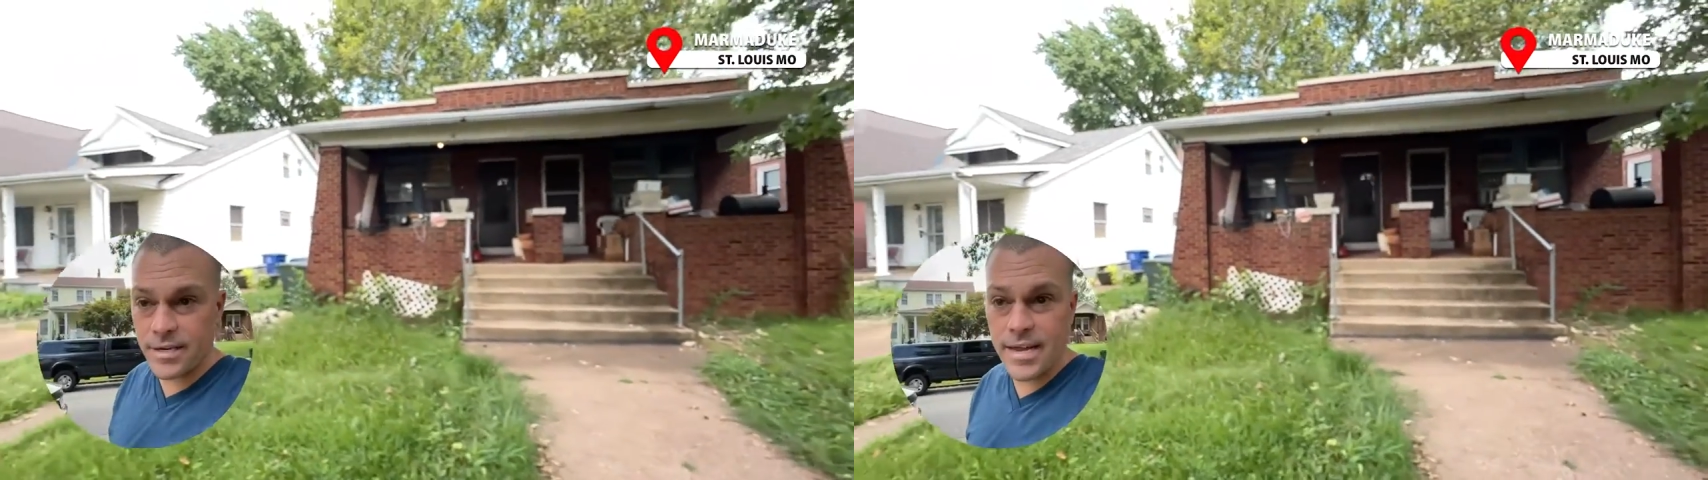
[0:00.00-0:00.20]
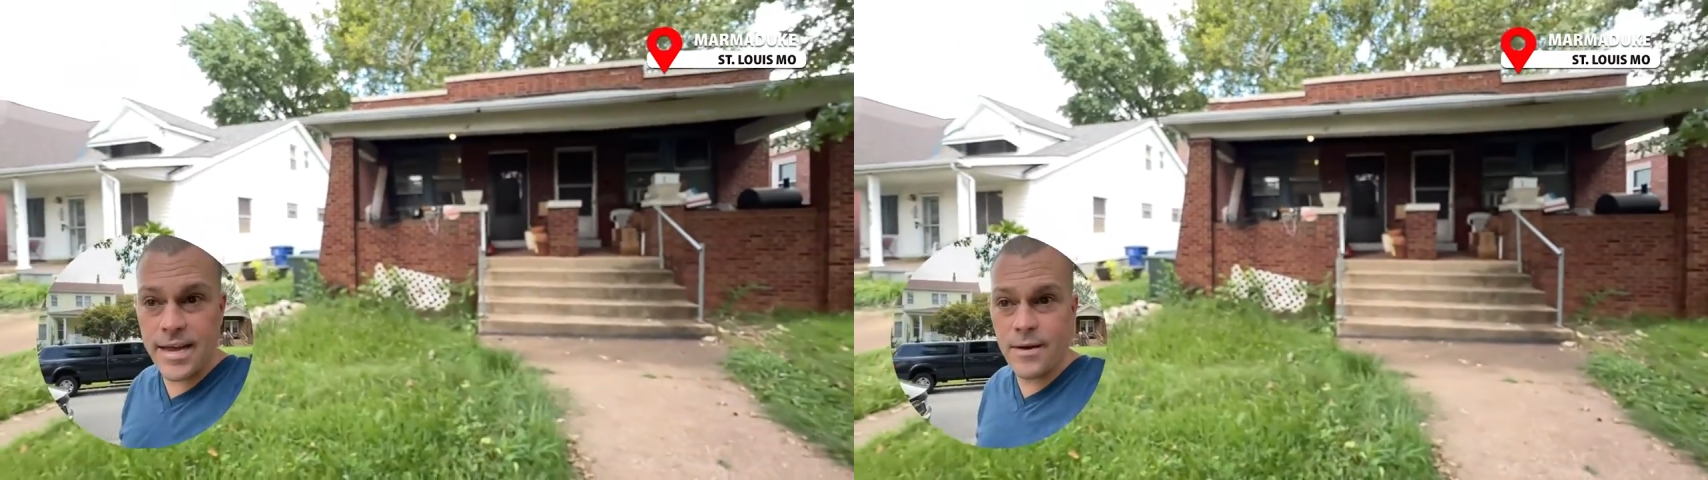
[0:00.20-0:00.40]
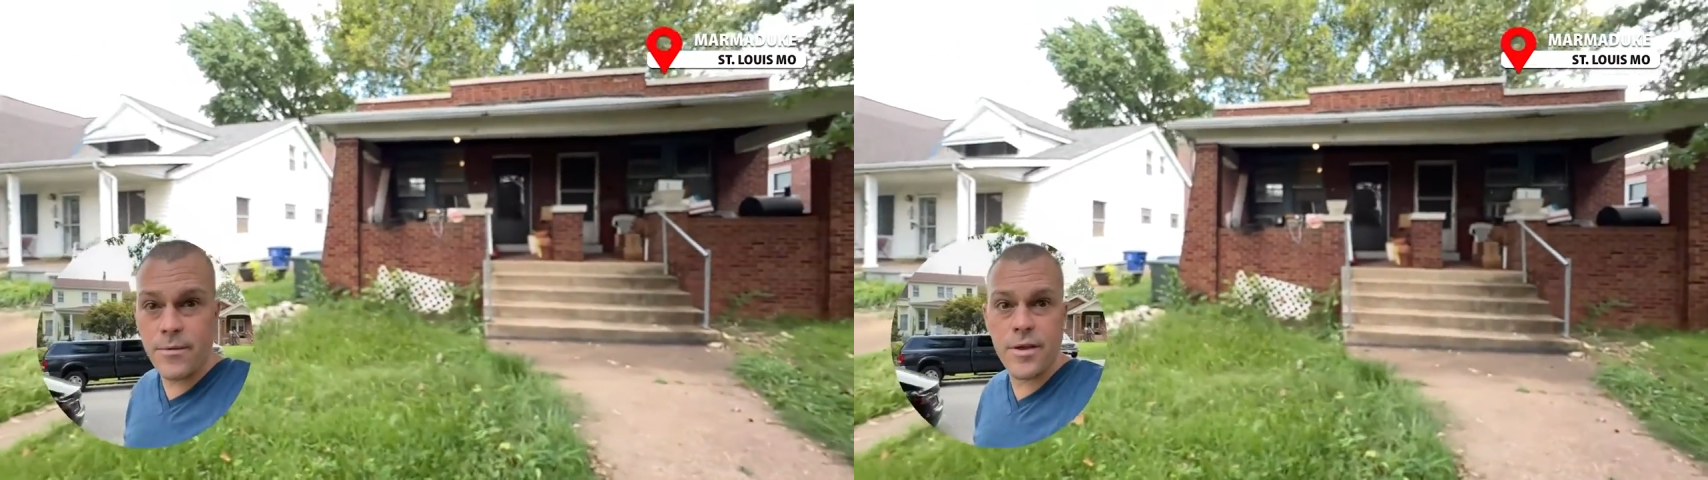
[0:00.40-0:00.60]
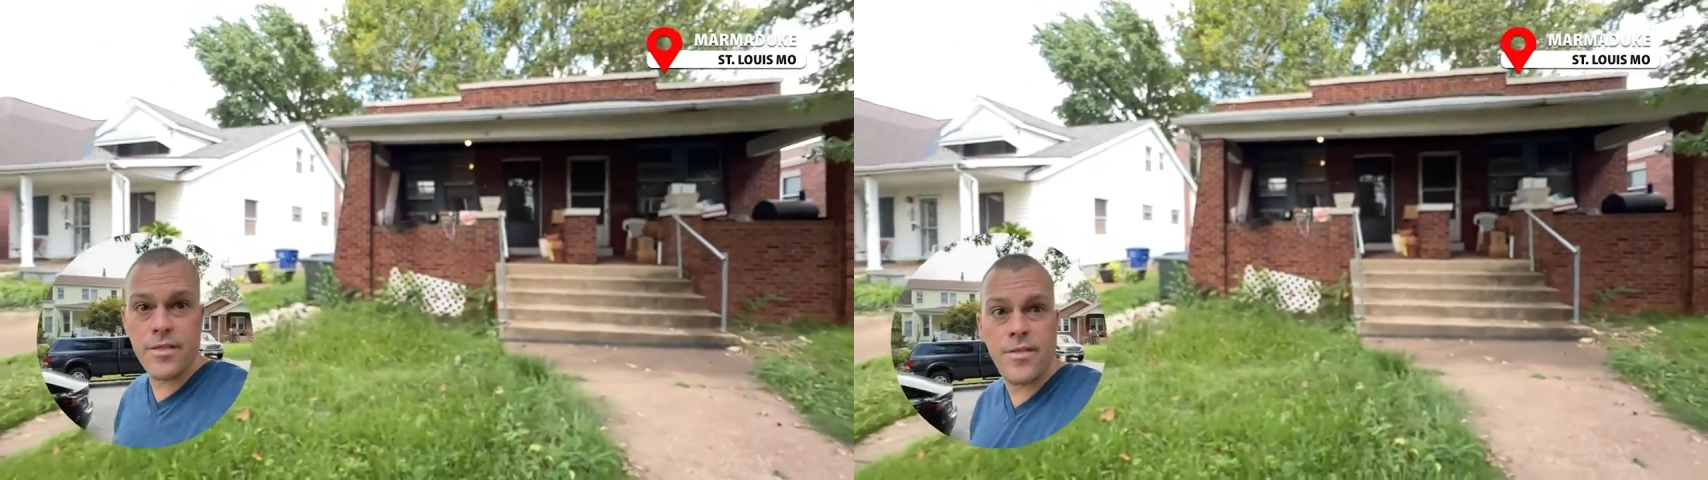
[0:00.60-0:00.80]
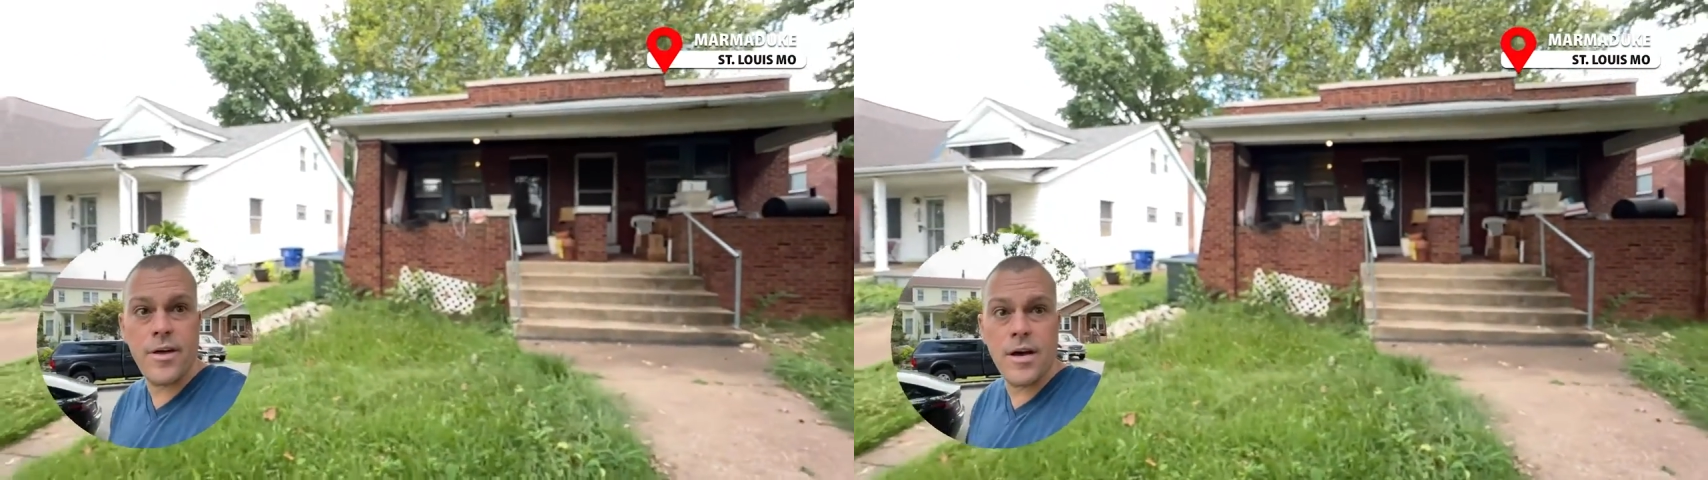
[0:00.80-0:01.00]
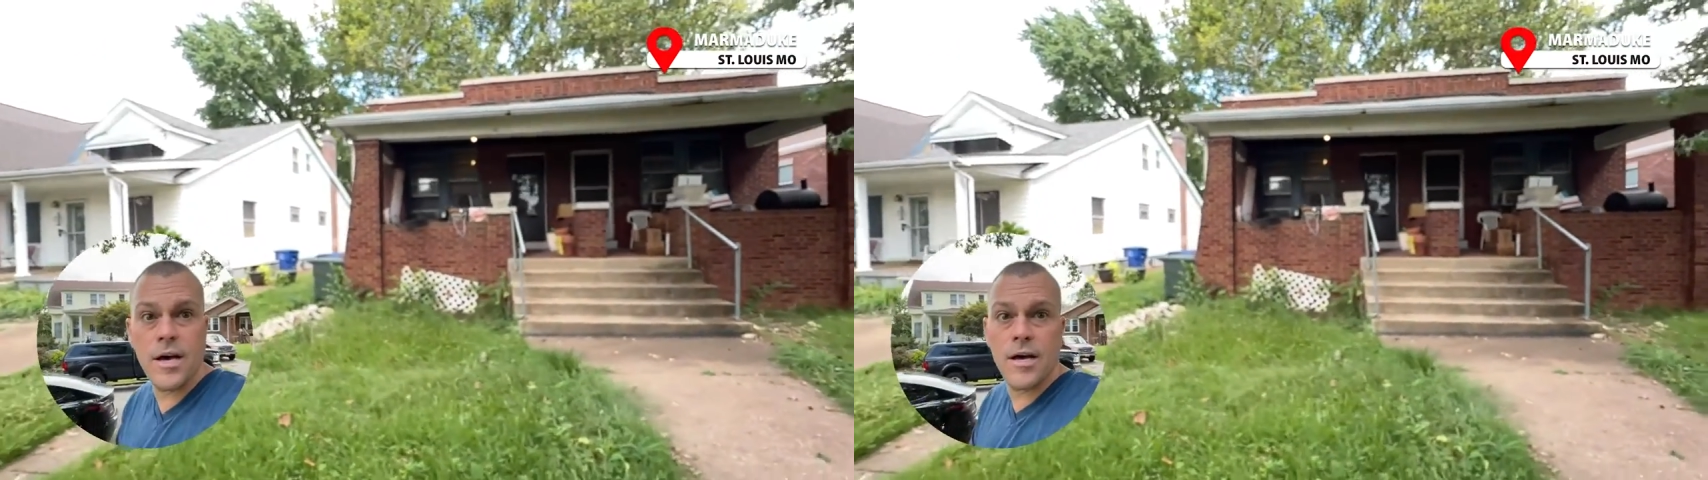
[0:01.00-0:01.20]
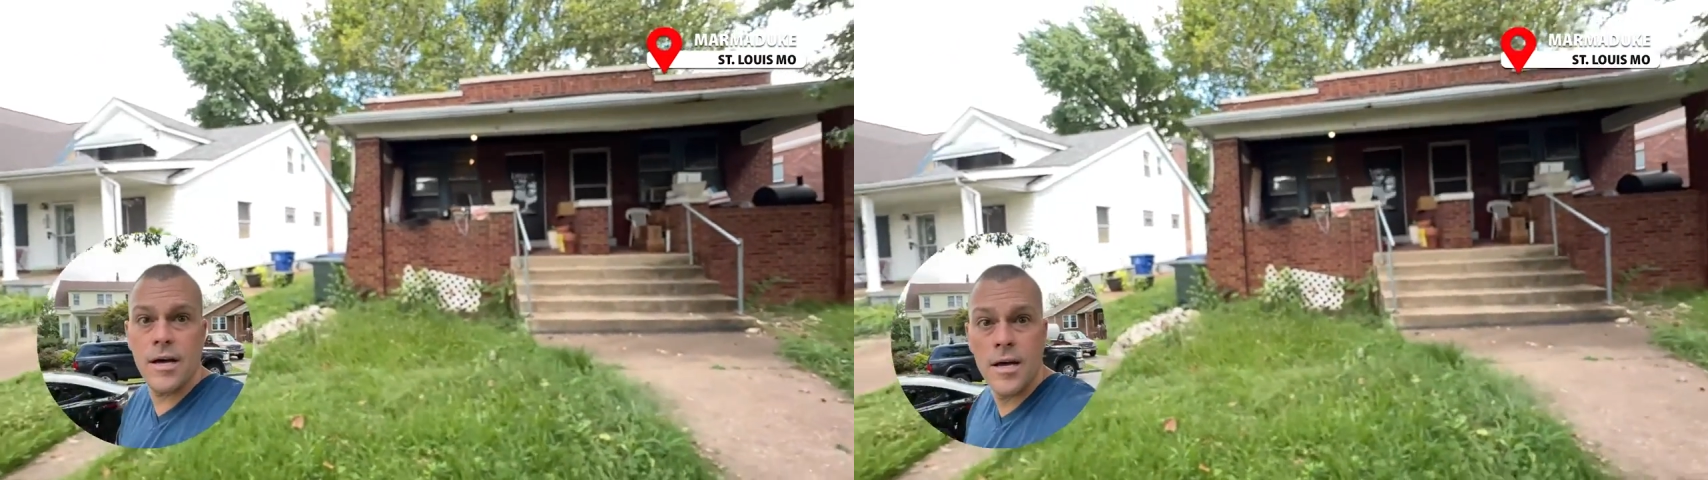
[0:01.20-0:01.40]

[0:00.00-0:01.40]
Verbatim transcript: today with uh,